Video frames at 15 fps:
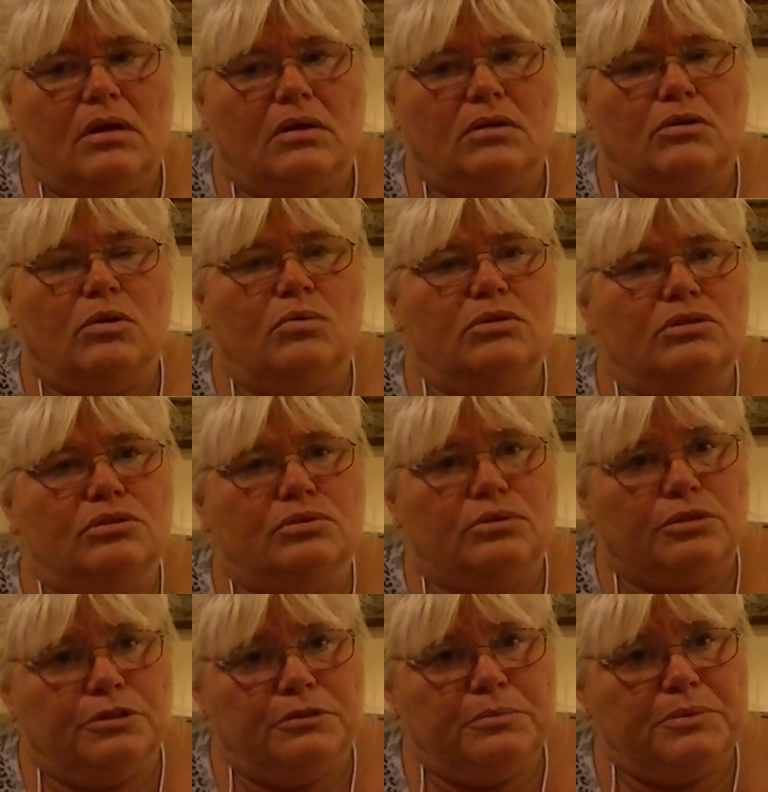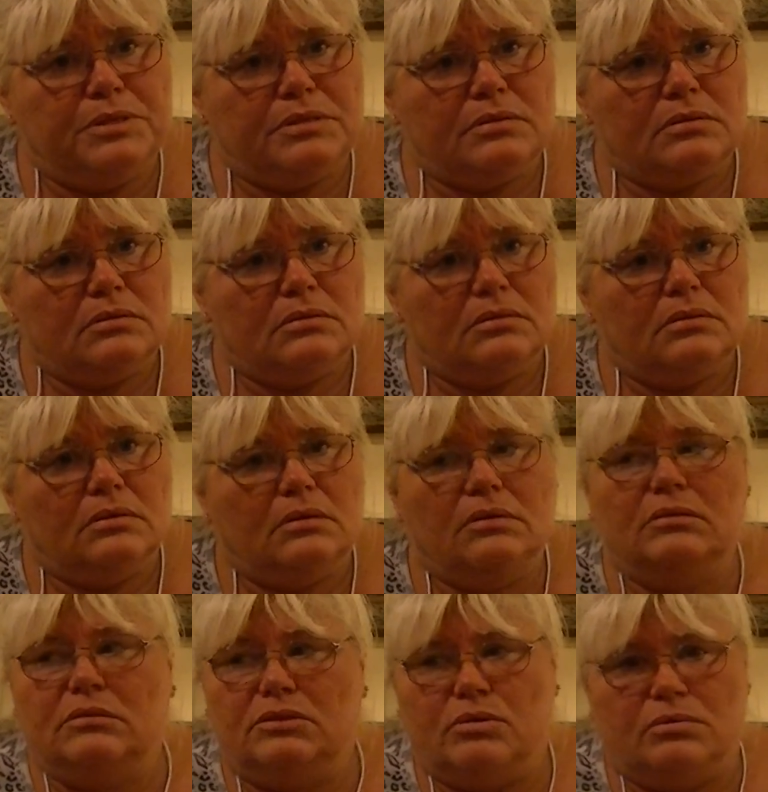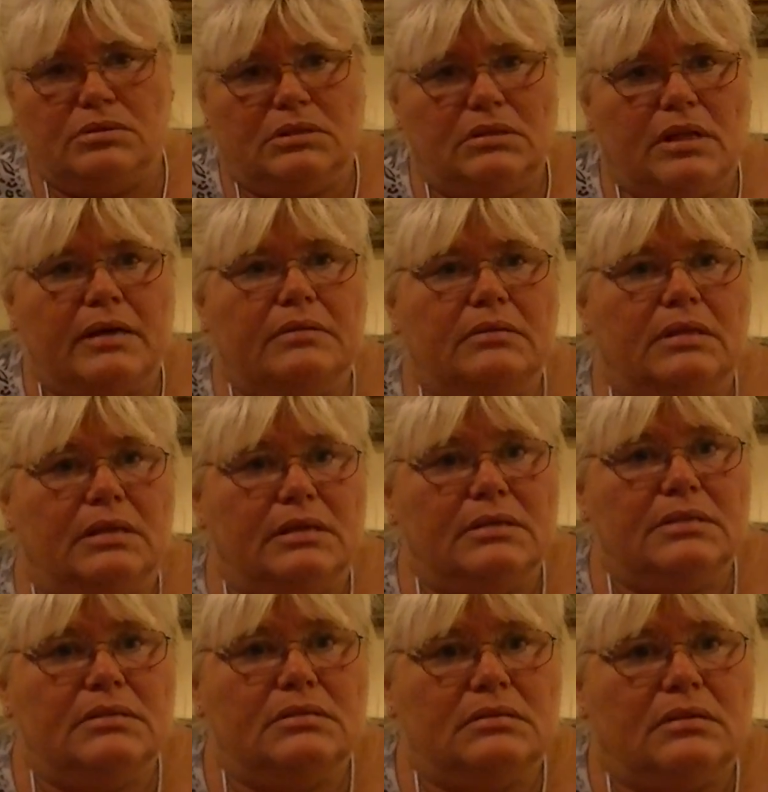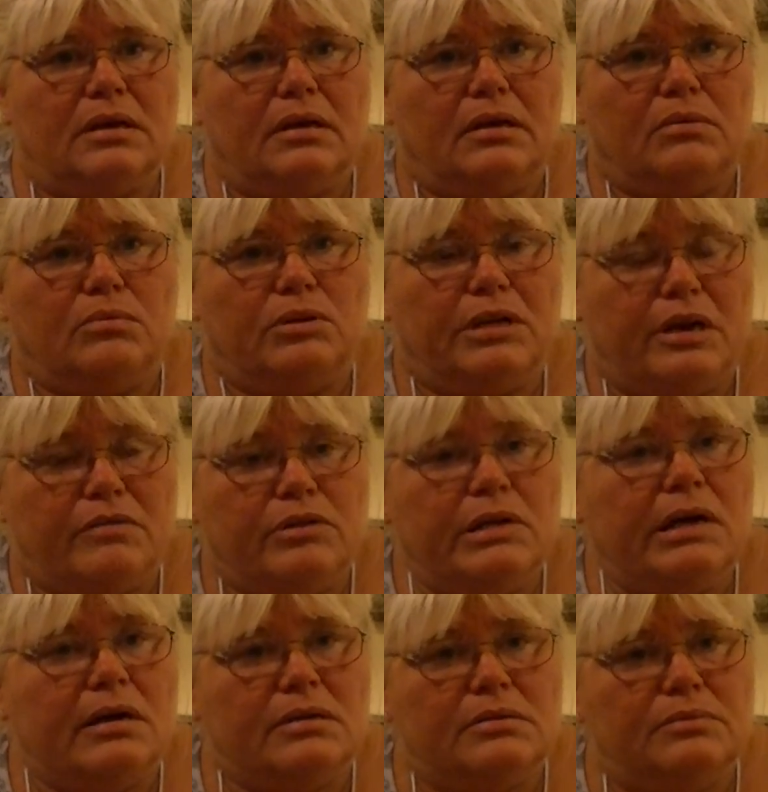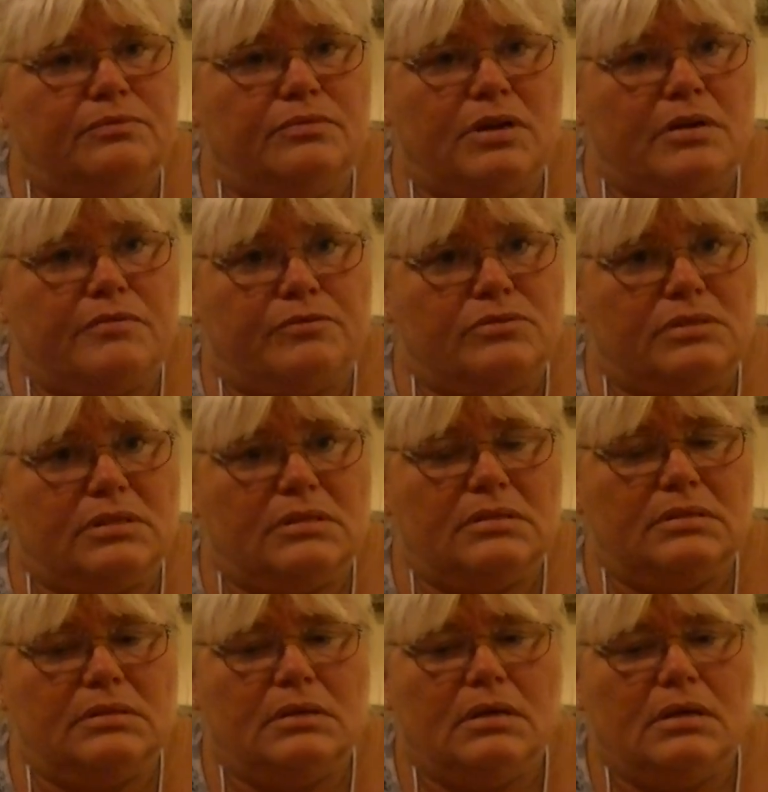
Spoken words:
Going to groups, going to like this, recovery conferences,